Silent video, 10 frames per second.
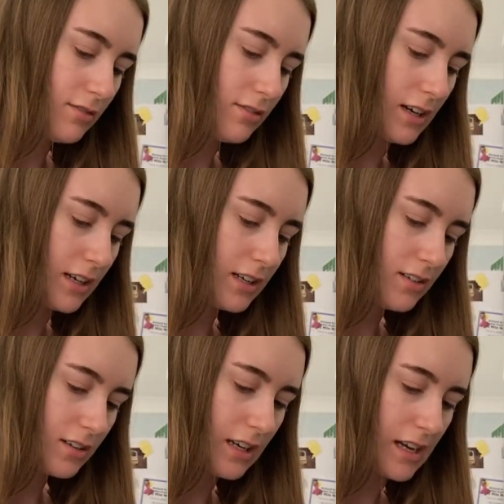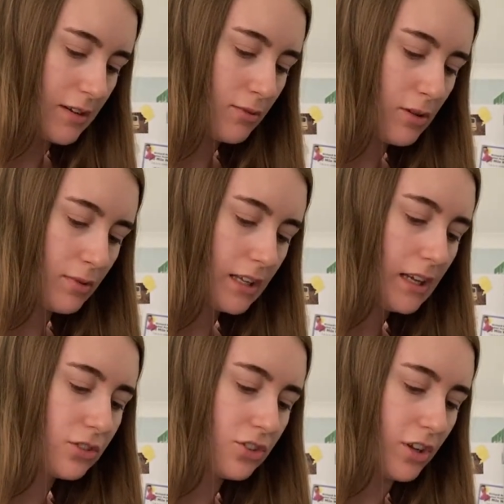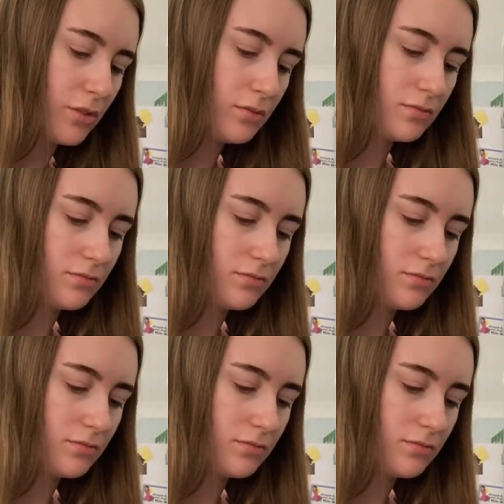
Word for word: Right. Okay. Well, well that'll do.